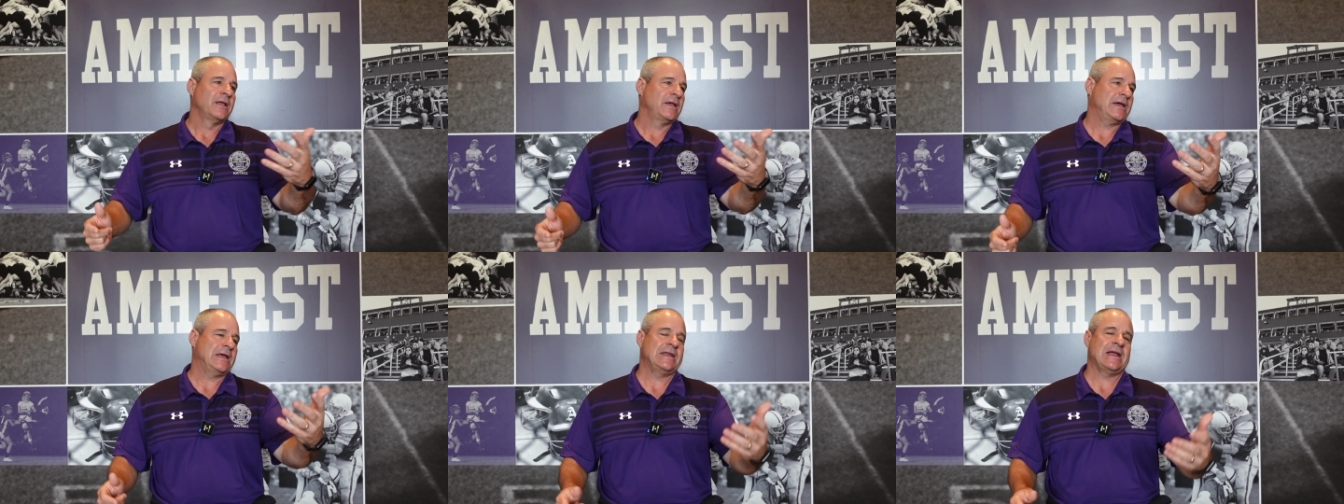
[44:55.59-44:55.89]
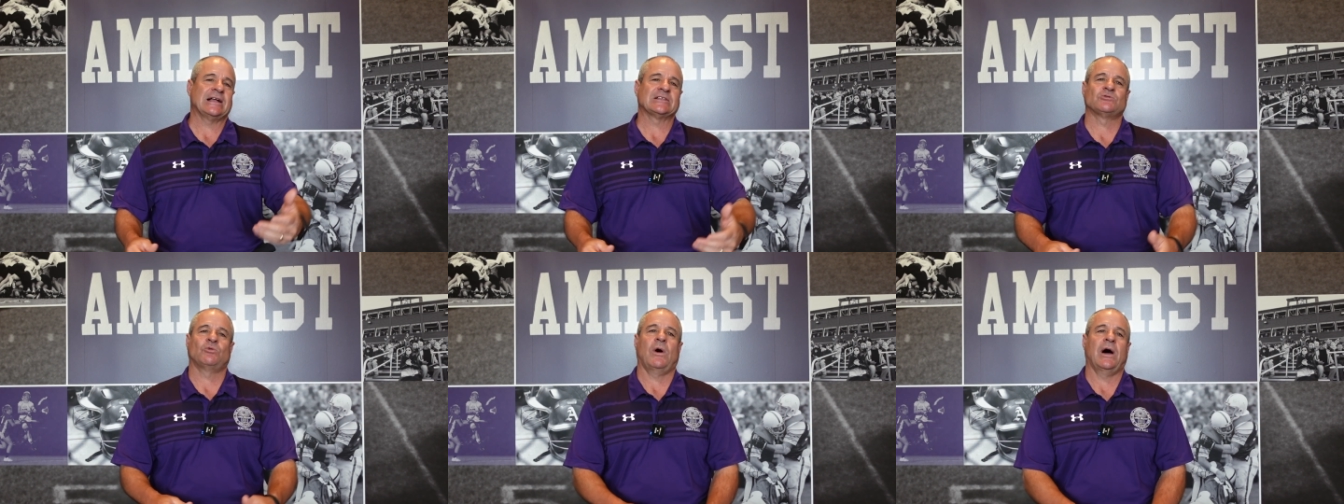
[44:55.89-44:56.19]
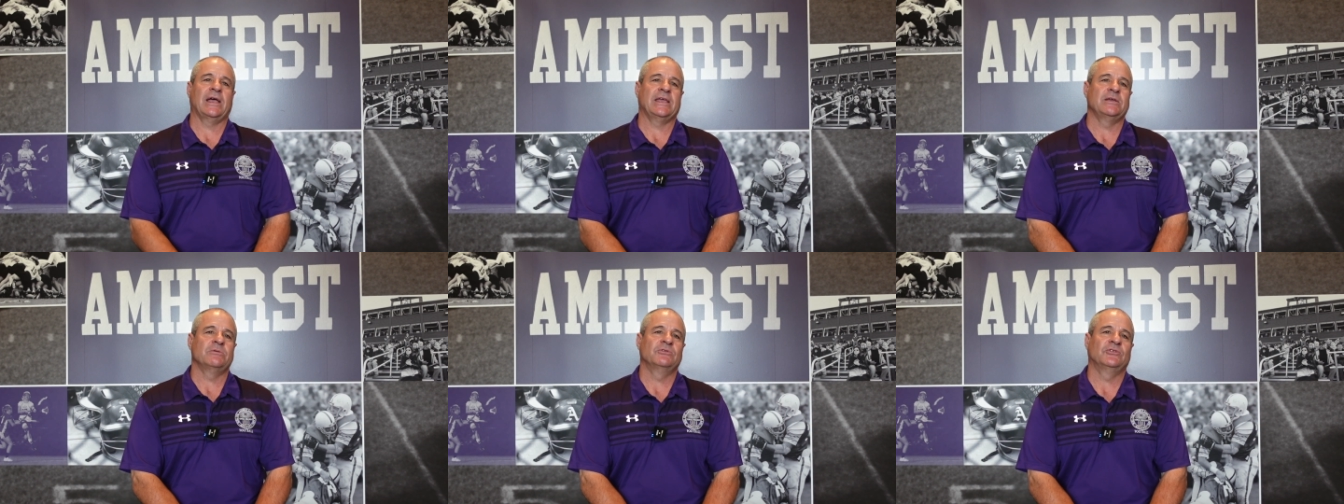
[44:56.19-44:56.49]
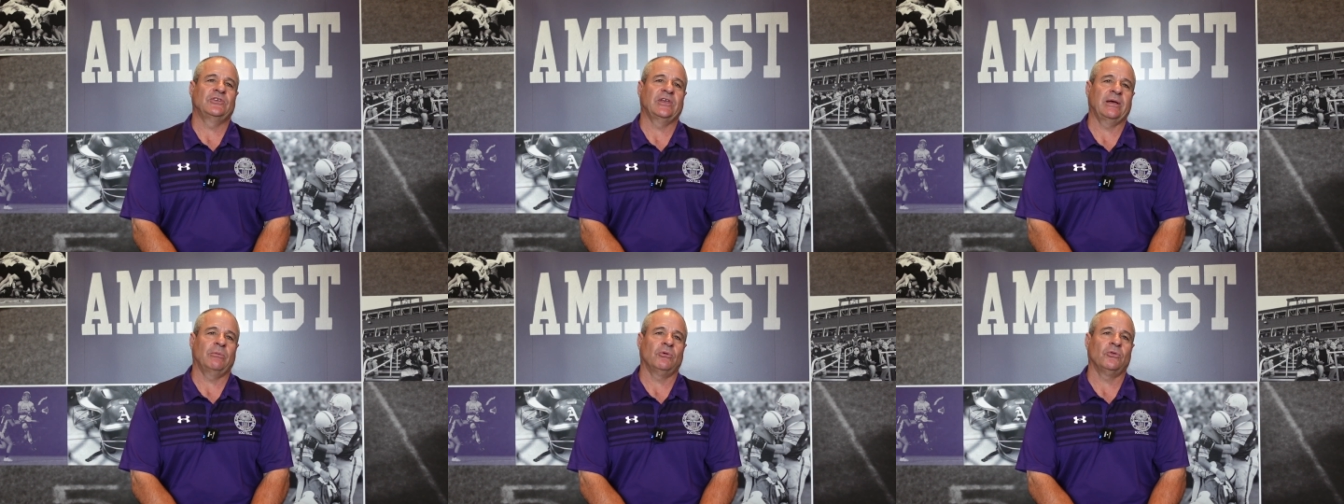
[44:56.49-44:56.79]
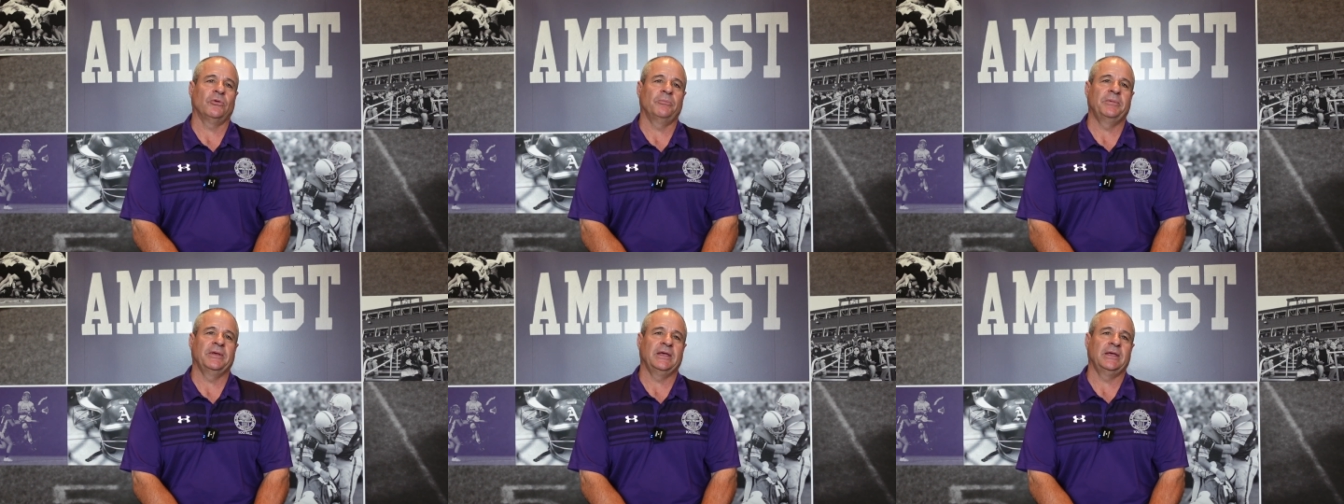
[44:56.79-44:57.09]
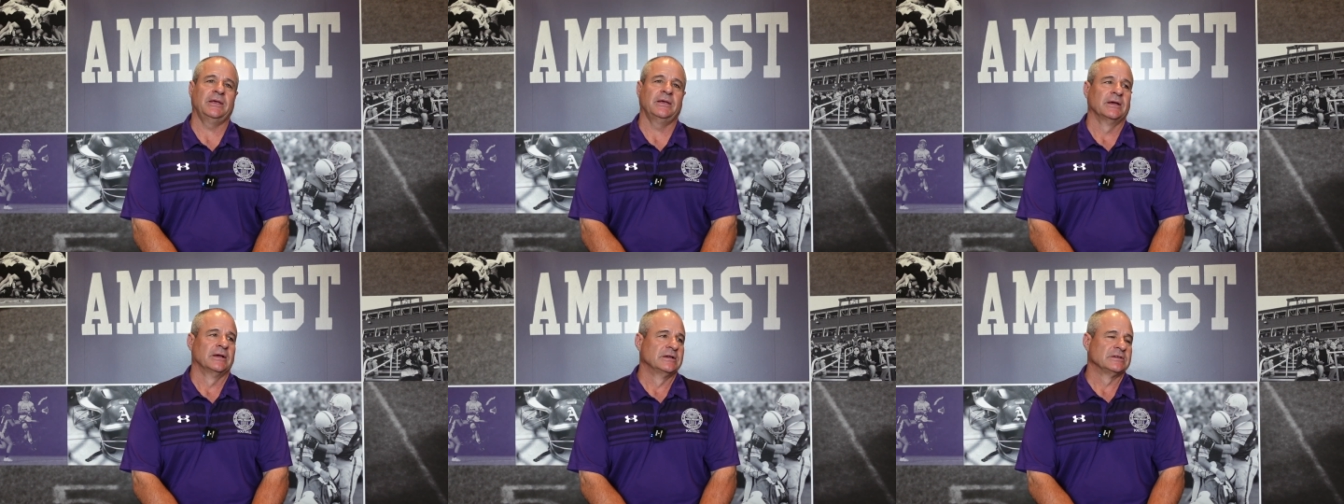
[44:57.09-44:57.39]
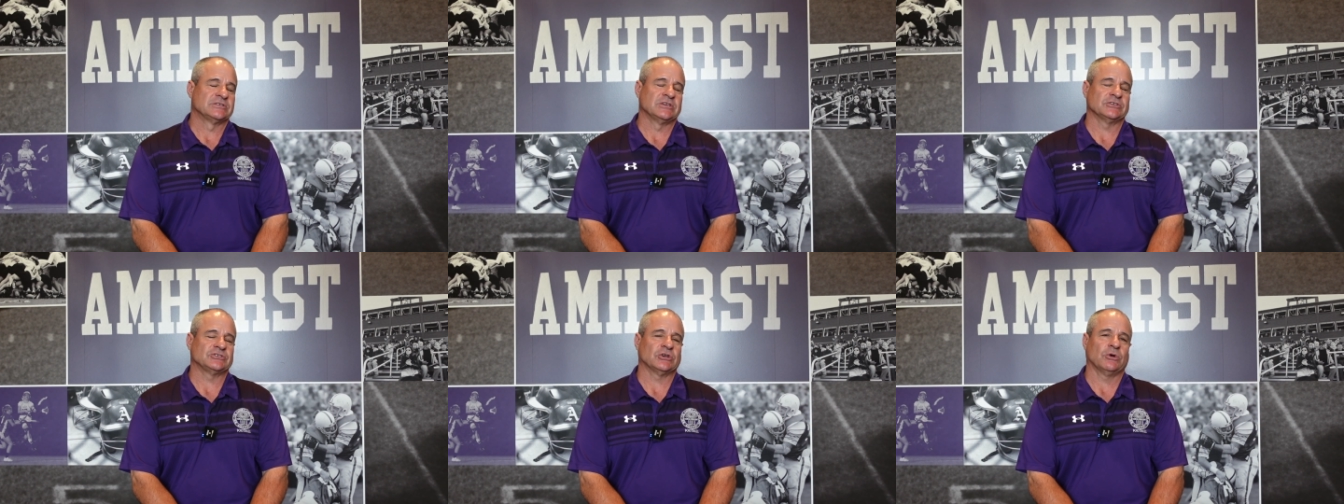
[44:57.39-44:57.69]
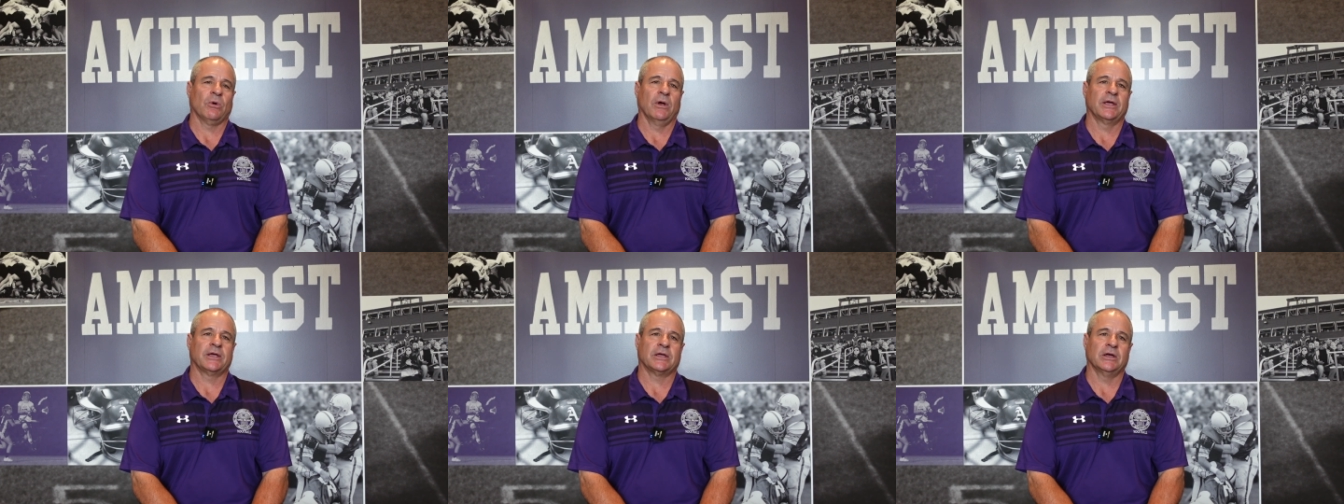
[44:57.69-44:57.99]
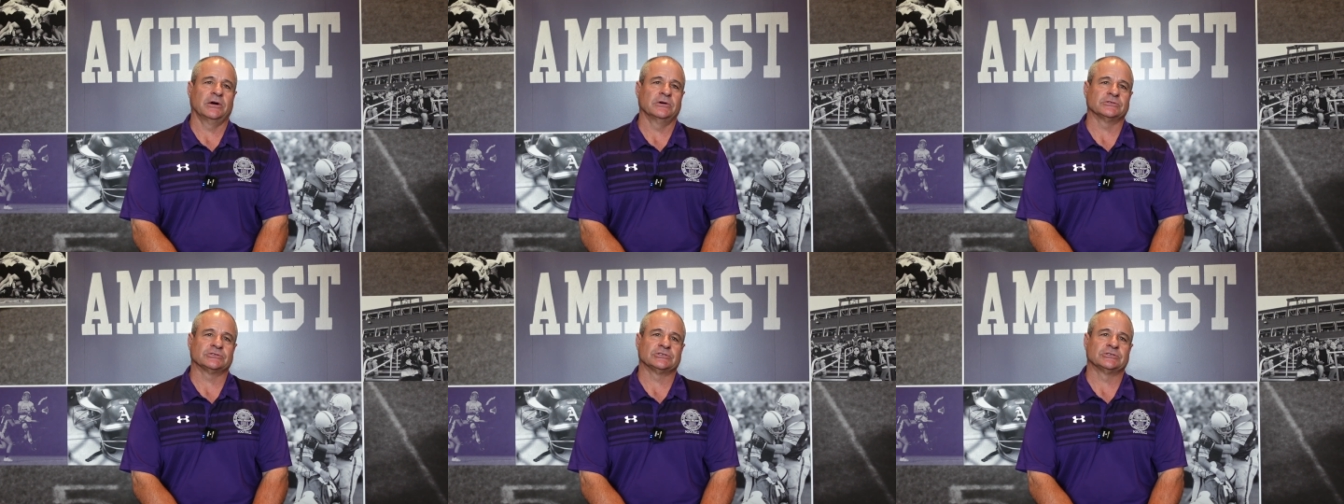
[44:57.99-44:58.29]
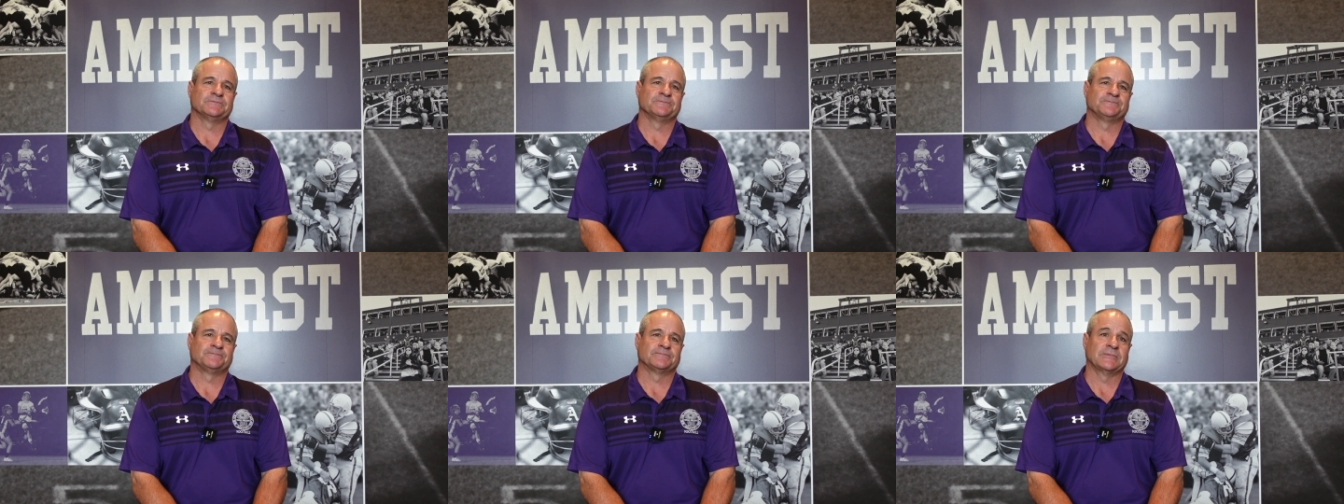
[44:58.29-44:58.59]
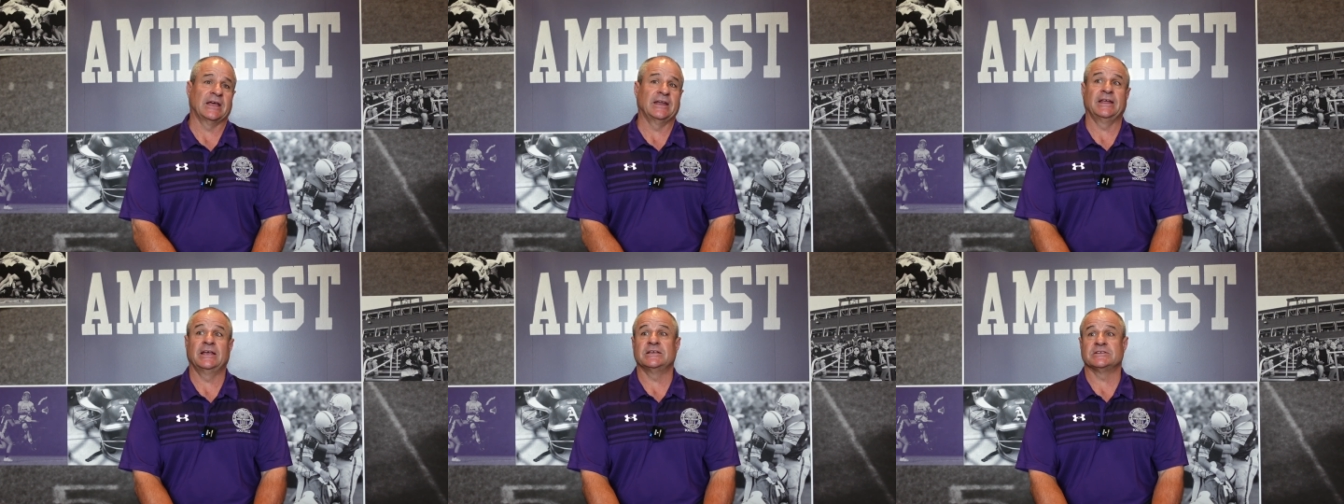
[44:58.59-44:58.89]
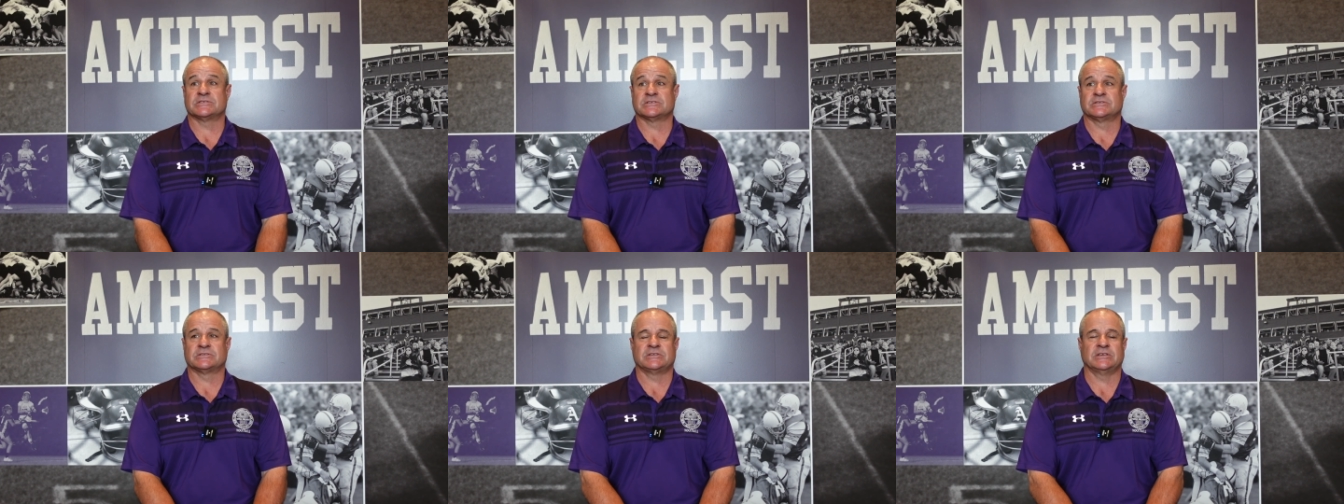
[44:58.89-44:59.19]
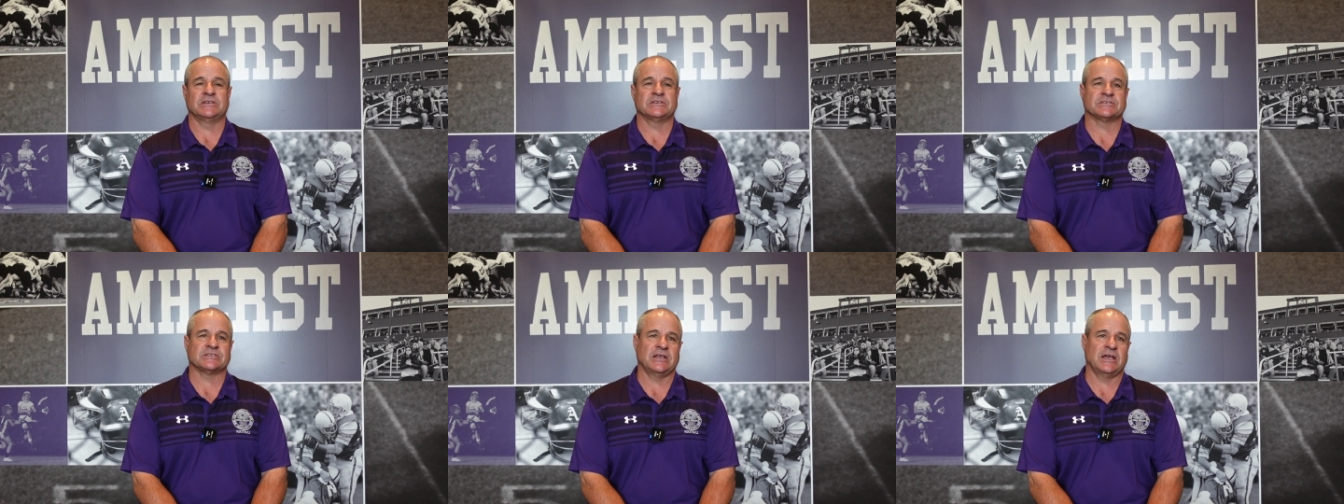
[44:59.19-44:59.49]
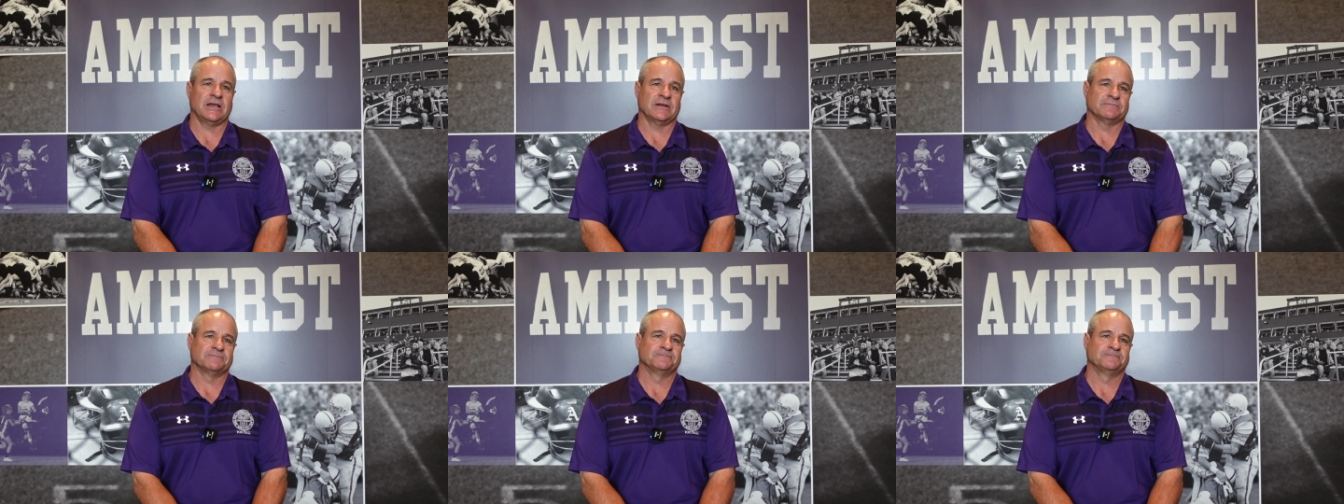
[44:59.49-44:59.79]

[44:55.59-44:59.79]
and that's why he was able to be such a great coach, and is to this day.